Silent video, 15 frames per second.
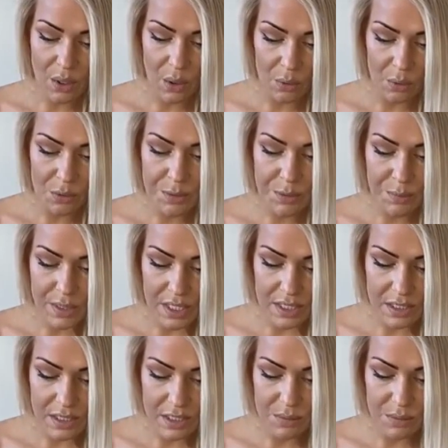whole
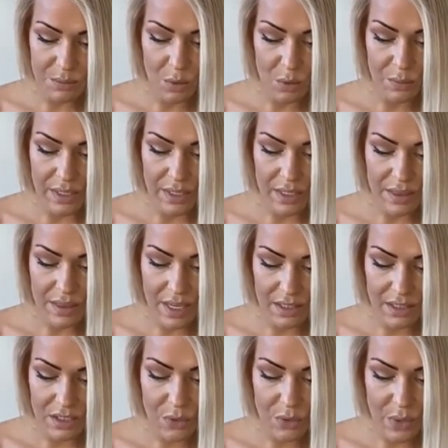species moving in that
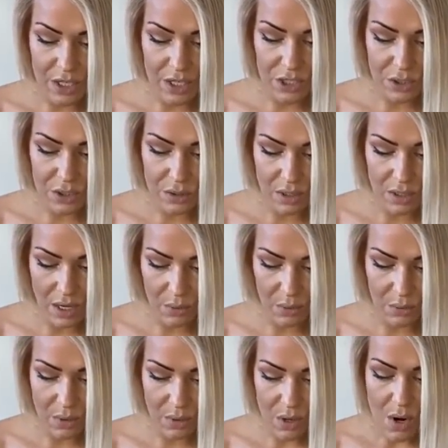direction
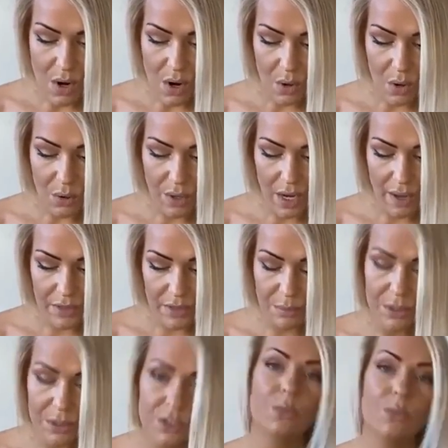now, or have we
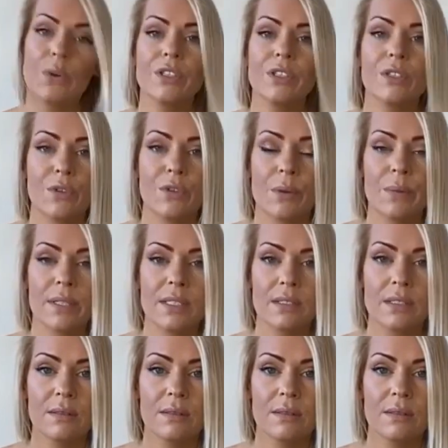been diverted from it?